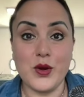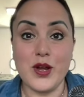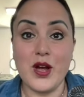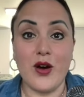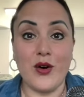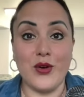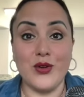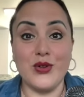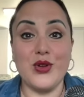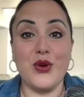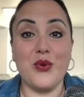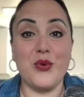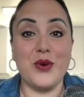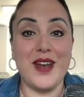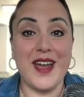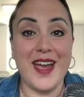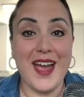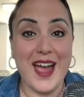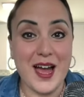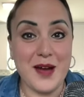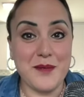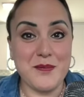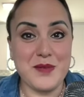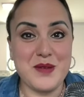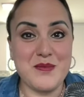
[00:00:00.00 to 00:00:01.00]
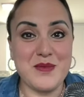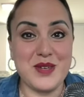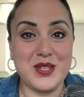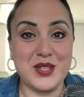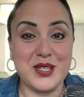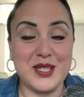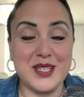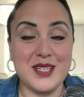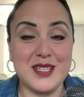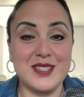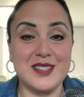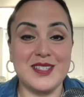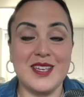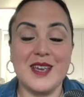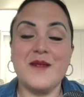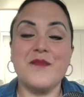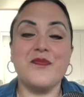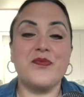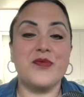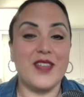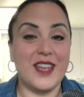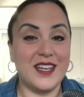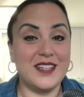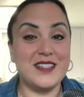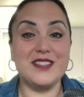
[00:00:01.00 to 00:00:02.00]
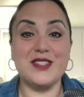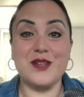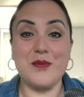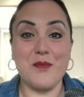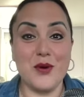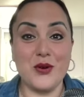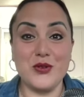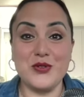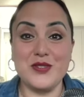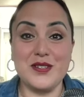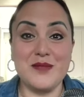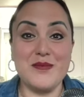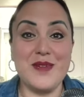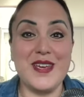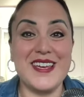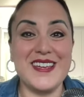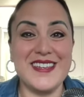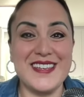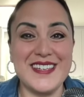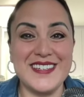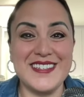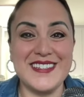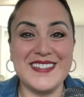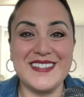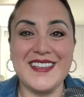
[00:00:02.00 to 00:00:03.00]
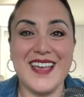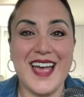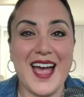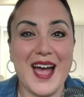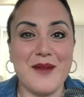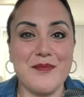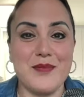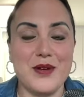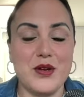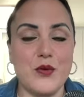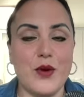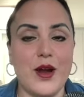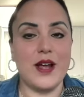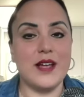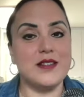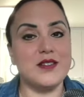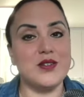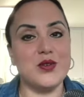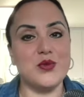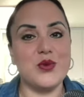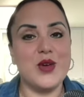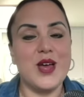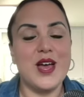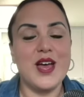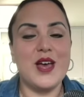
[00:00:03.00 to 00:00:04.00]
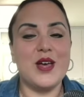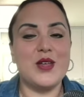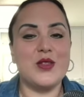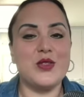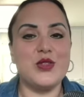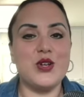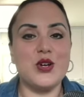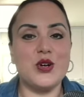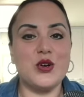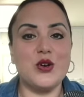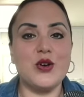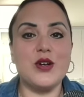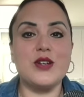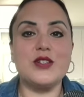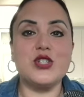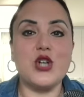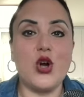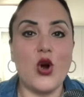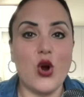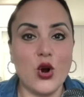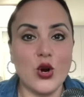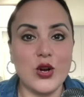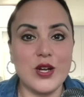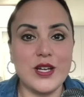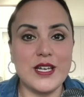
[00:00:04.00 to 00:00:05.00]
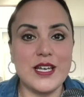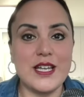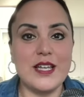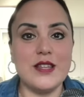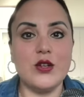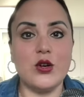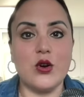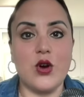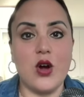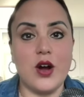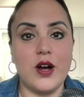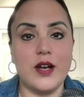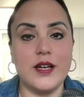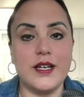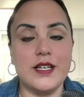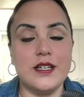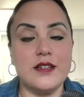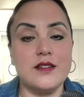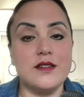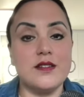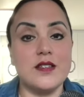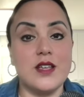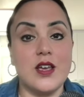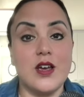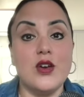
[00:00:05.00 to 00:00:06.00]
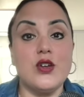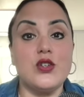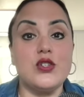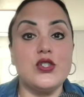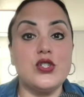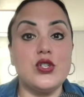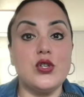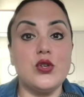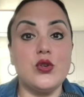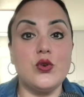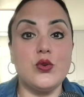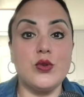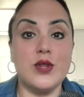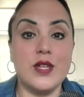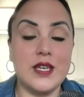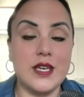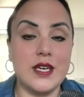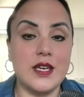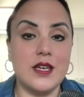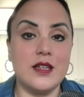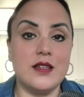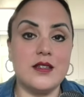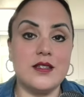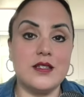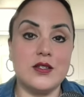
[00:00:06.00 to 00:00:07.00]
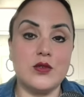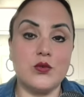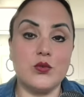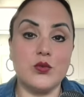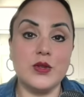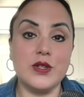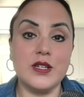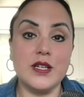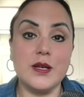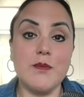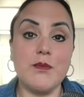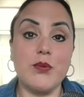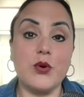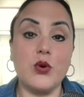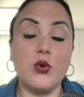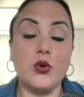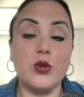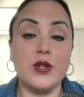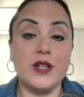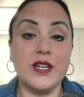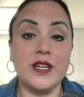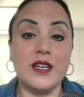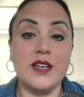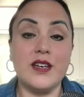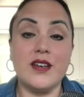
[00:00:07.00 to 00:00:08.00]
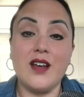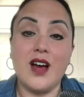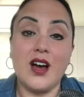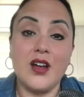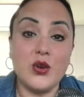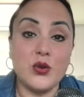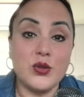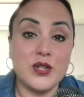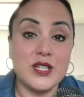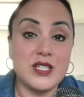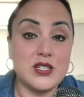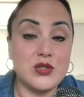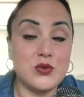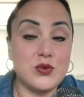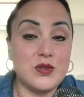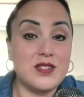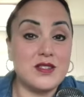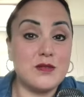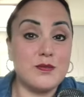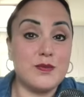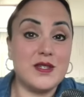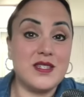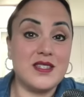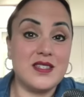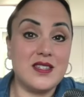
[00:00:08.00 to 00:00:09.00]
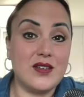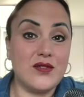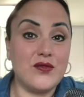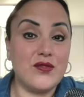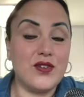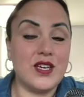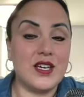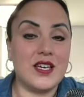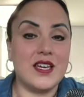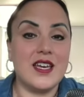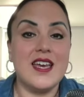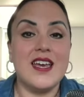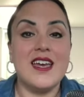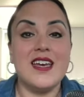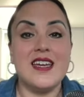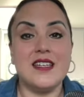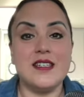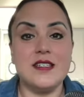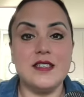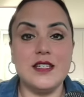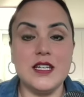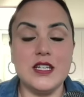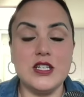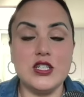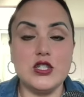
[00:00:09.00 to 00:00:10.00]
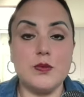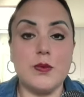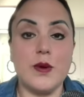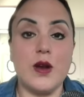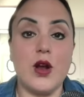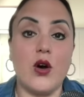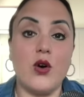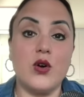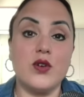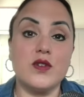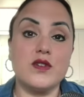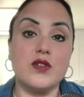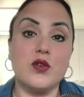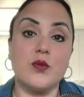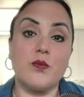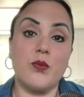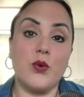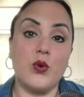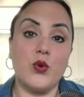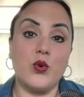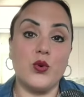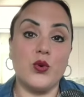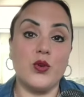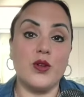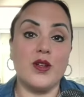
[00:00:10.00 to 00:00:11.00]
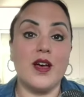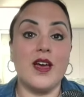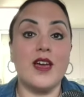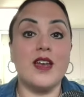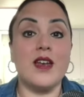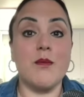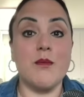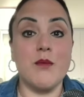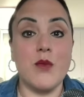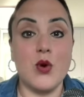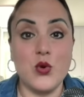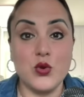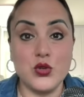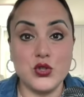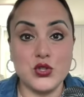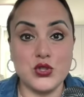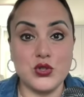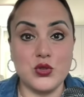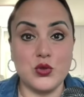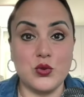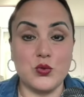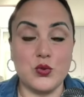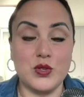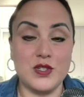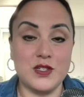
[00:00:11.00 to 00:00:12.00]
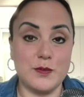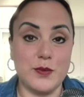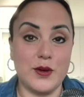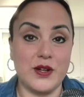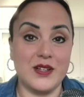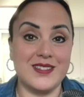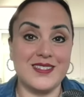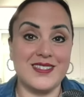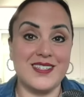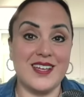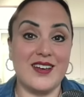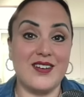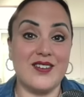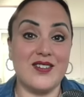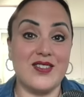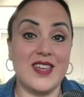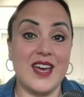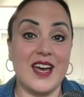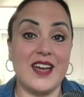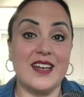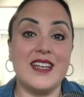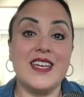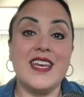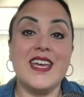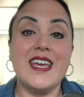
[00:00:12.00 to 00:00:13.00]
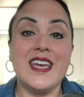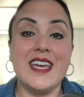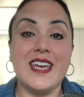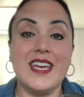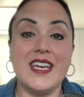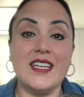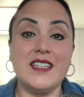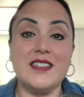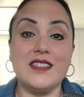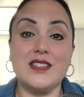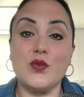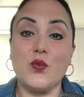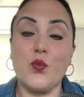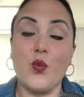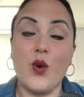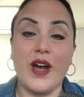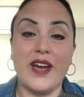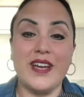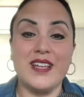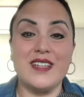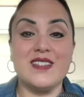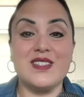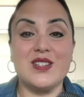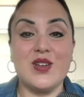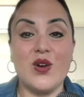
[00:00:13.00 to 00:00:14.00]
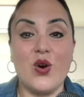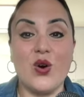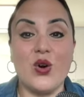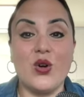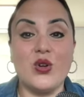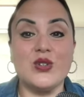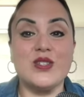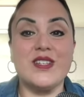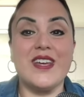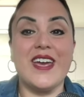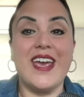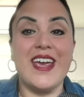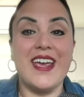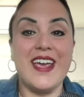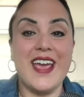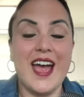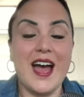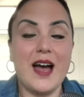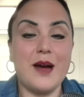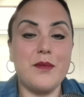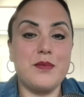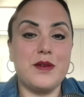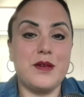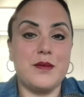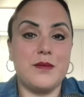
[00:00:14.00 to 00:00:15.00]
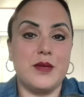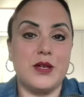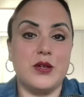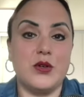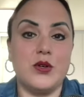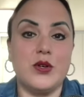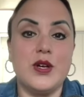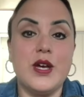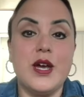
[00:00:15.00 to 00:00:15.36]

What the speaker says: We all know what a Happy Meal is. It's supposed to make kids happy, right? So they're targeting their audience to the kids to really pull in not only to a specific niche, but also pull an emotional response out of that, hence why it's called a Happy Meal.